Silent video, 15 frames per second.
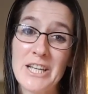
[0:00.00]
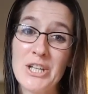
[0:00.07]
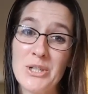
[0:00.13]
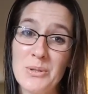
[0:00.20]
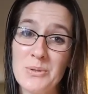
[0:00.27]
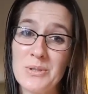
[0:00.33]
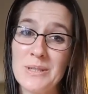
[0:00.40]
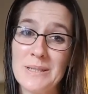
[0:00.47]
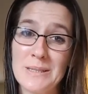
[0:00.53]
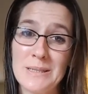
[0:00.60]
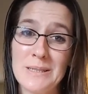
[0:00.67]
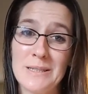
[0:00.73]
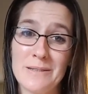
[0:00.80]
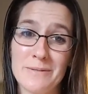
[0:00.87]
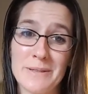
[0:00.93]
could use a
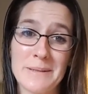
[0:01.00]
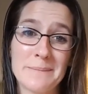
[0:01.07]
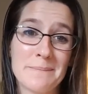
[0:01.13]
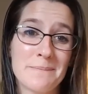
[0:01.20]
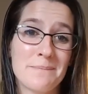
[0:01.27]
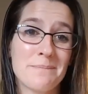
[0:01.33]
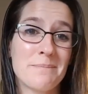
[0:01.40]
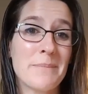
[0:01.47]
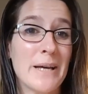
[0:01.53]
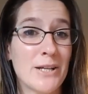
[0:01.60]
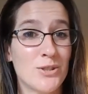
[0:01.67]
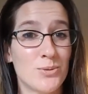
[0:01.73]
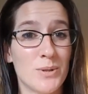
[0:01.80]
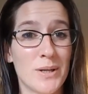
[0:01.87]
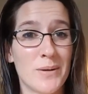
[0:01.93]
little loving
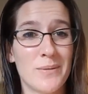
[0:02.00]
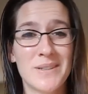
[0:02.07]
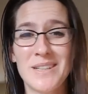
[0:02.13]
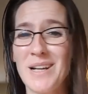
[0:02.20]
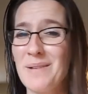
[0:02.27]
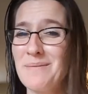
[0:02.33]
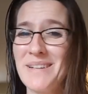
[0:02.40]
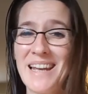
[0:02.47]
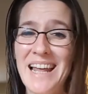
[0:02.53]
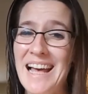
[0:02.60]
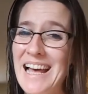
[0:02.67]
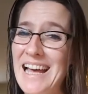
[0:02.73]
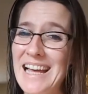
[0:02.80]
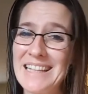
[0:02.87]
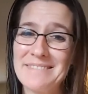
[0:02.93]
patchwork, which
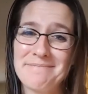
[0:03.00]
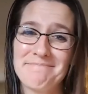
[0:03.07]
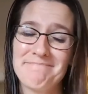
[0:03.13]
I